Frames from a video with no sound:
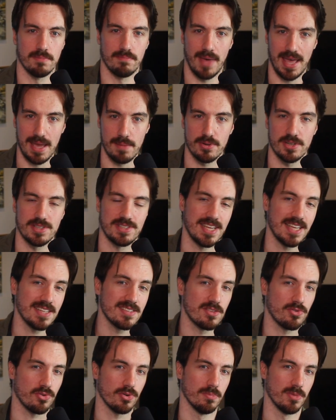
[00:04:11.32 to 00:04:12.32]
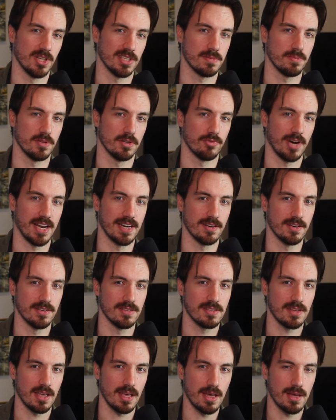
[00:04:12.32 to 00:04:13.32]
may persist through multiple renders,
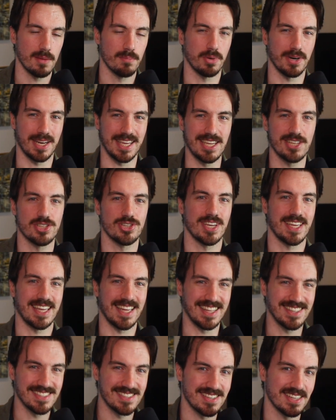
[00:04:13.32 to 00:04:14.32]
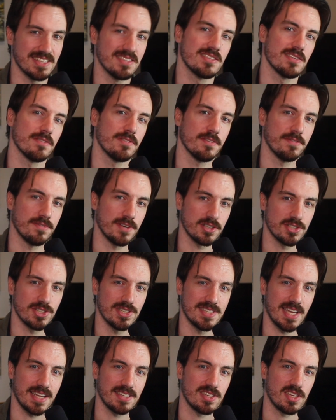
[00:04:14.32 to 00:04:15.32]
but each instance of the function's
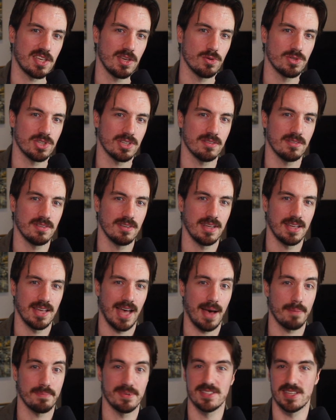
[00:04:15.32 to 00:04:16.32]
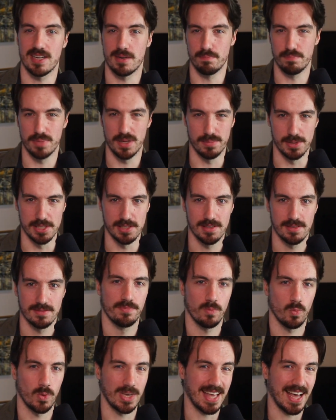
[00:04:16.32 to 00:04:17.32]
execution happens in a bubble.
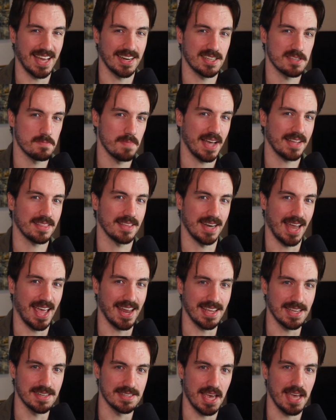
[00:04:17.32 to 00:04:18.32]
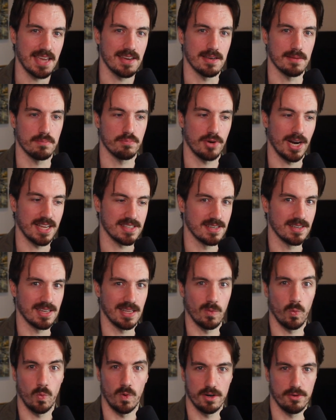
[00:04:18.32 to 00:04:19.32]
We can't expect that any data present
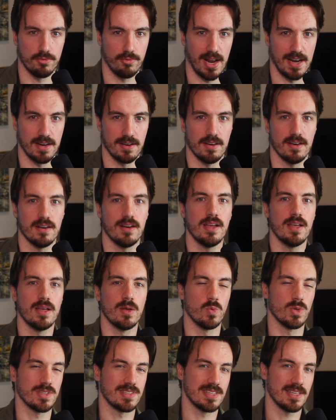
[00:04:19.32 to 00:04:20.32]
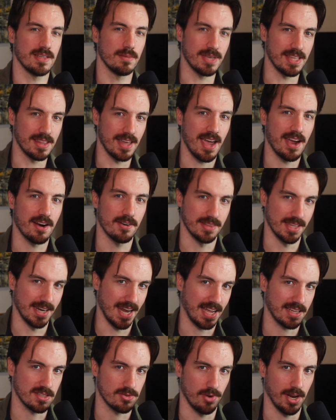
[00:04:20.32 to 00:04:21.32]
in one render will still be there in the
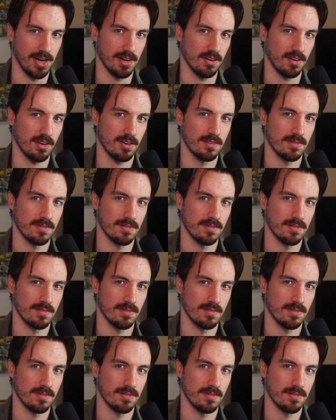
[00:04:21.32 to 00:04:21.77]
next render.